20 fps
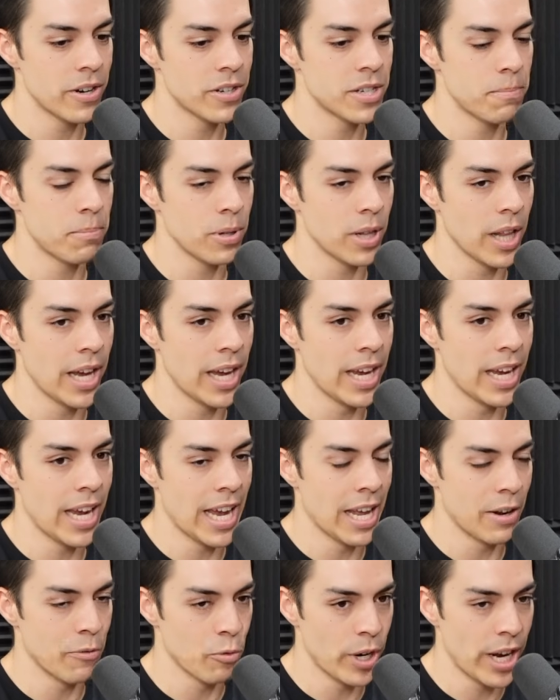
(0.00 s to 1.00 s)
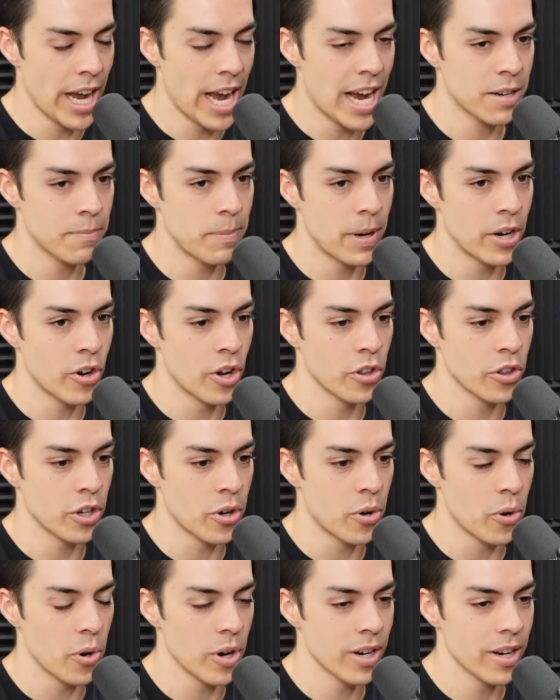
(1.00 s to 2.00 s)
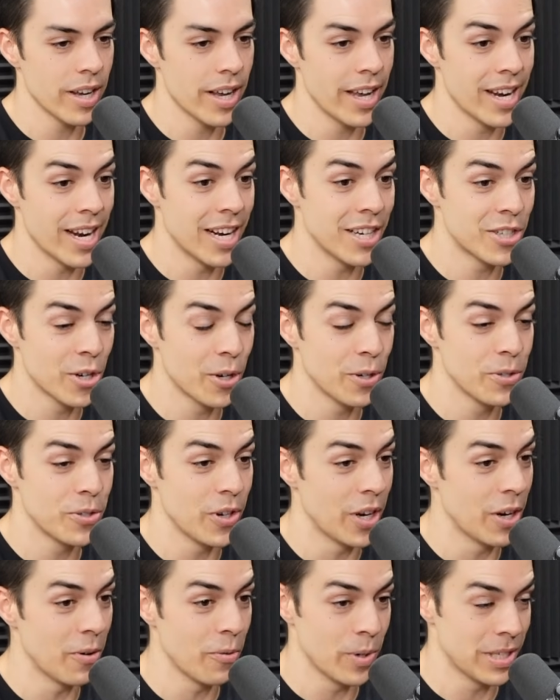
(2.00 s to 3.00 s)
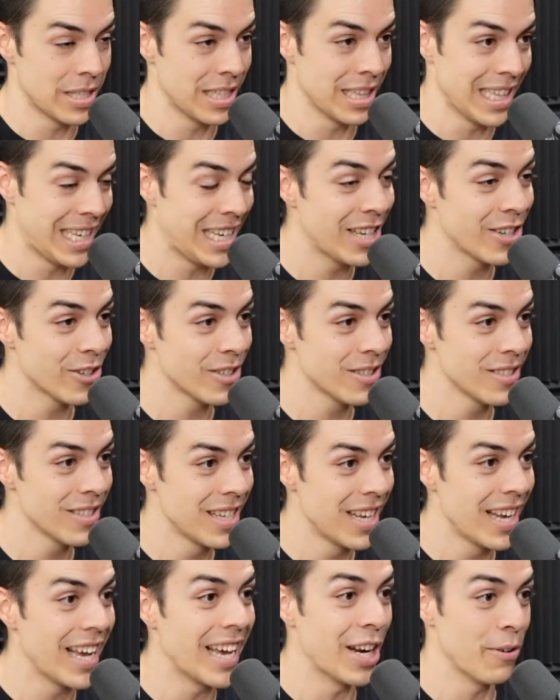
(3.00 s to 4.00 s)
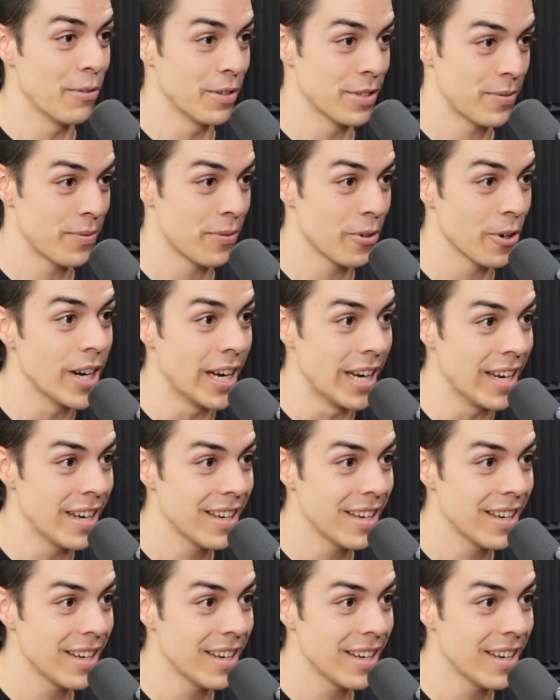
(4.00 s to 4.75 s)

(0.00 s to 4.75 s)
to play, and react better on the court, and I told you it was legal and it was free.